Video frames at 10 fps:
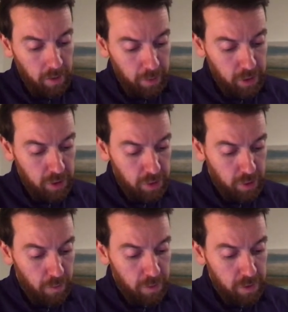a frictionless
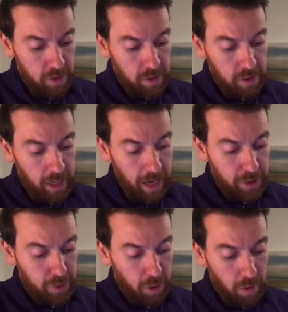surface is
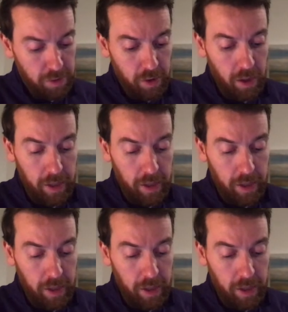attached to a horizontal